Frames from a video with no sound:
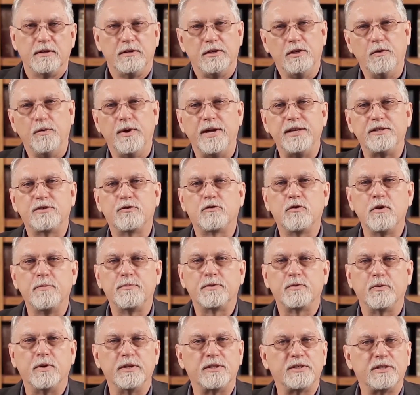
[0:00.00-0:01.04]
New Age
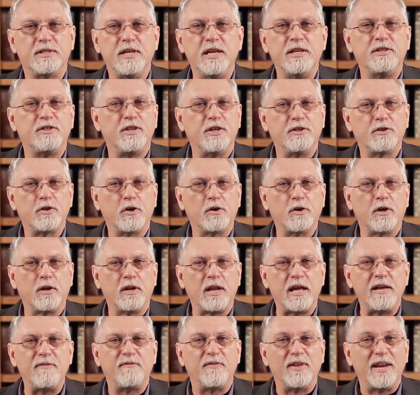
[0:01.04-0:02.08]
groups which teach eternal
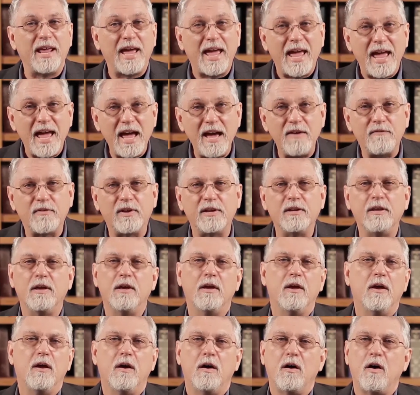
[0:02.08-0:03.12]
life in a heaven
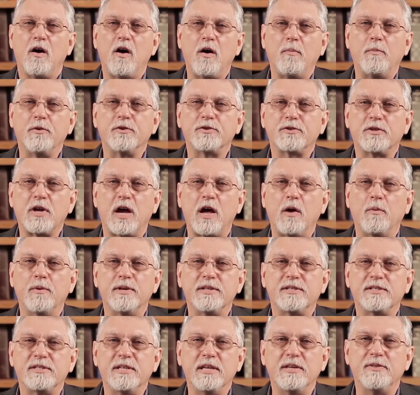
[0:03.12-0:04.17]
almost
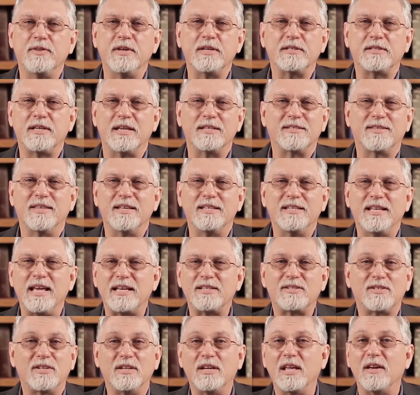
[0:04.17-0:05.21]
always see this as the
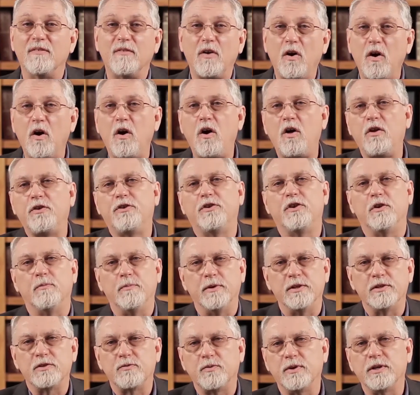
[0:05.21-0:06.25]
destiny of all
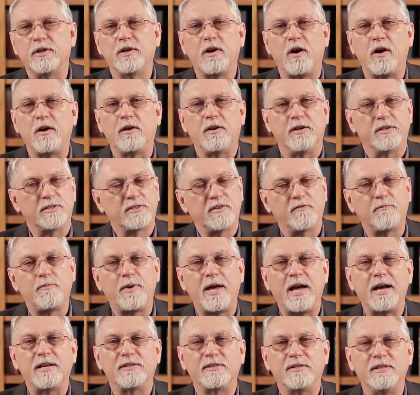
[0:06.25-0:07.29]
humans regardless of
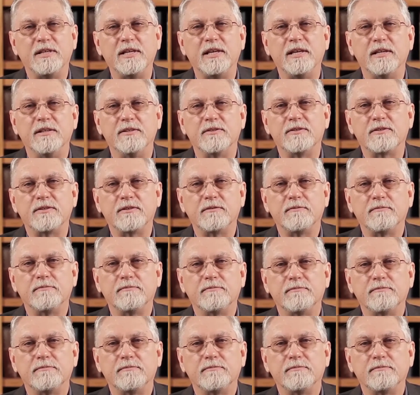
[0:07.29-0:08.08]
past deeds.